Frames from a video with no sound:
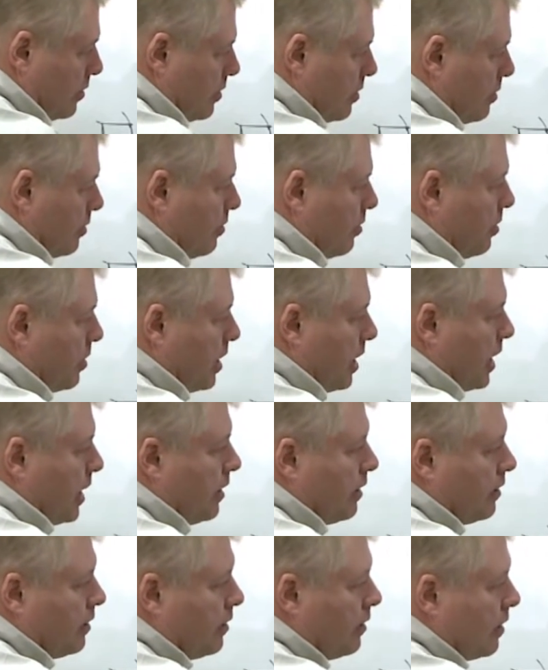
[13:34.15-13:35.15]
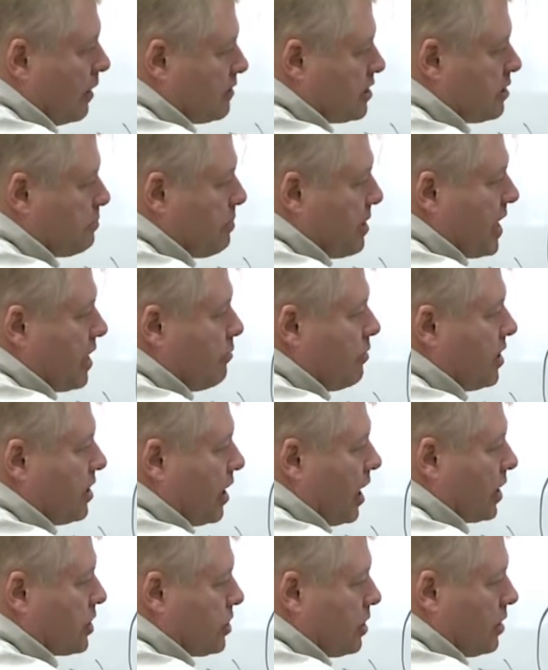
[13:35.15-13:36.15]
Okay, a speed
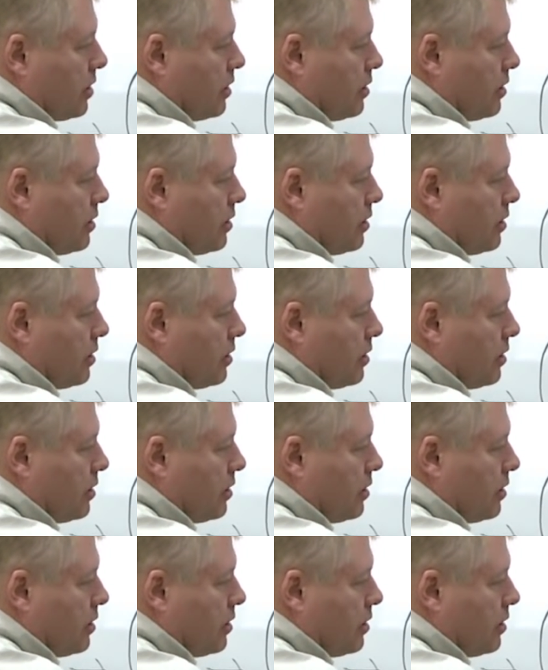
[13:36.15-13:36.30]
reduction.